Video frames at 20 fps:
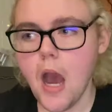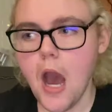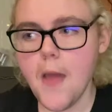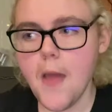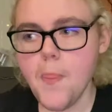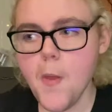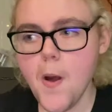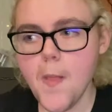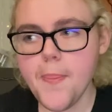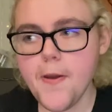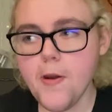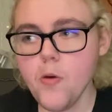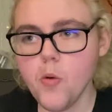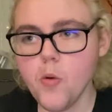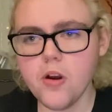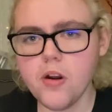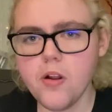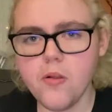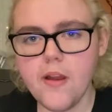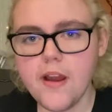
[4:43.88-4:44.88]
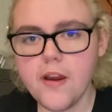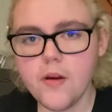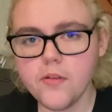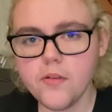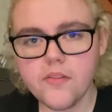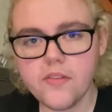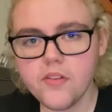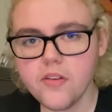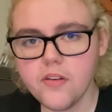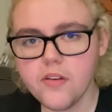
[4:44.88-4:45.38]
I thought they weren't
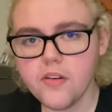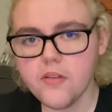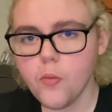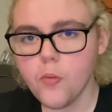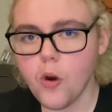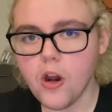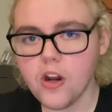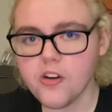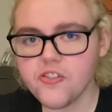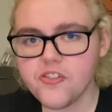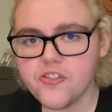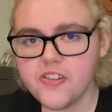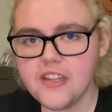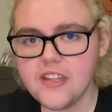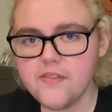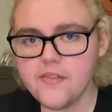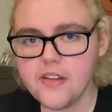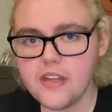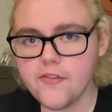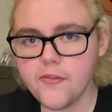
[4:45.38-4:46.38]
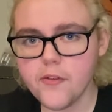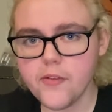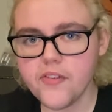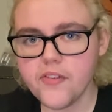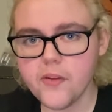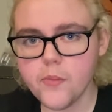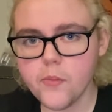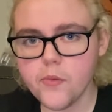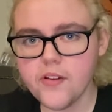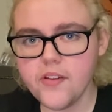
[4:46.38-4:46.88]
allowed to watch TV for
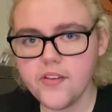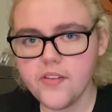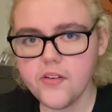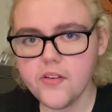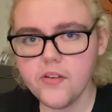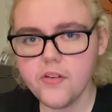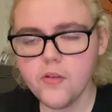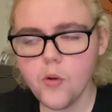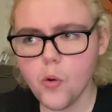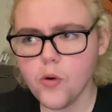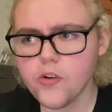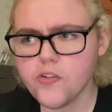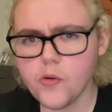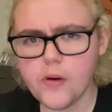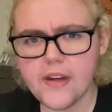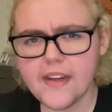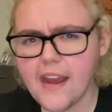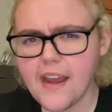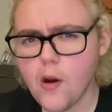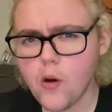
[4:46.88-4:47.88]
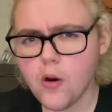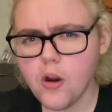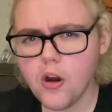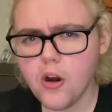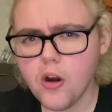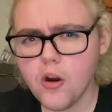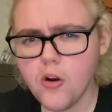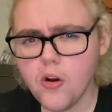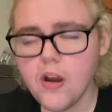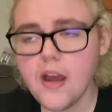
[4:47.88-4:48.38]
some reason or drink
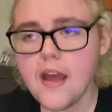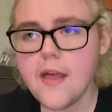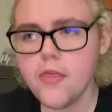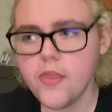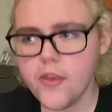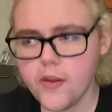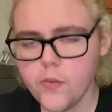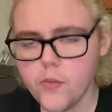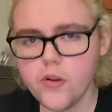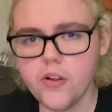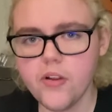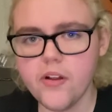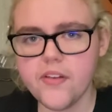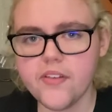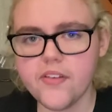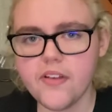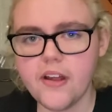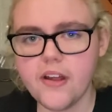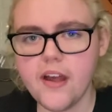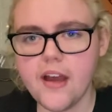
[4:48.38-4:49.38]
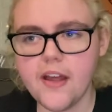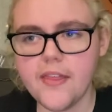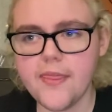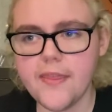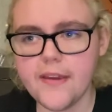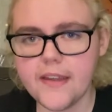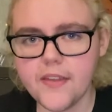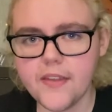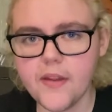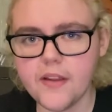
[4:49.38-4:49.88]
alcohol, and then realized that I
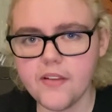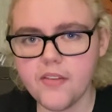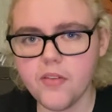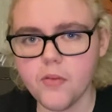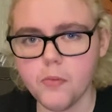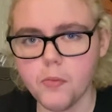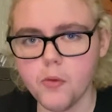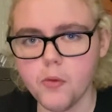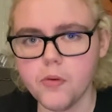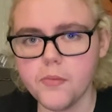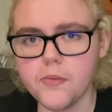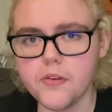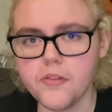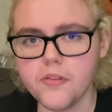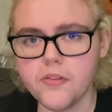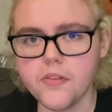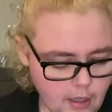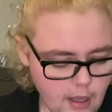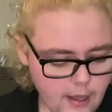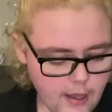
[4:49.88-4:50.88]
think that's the Mormons.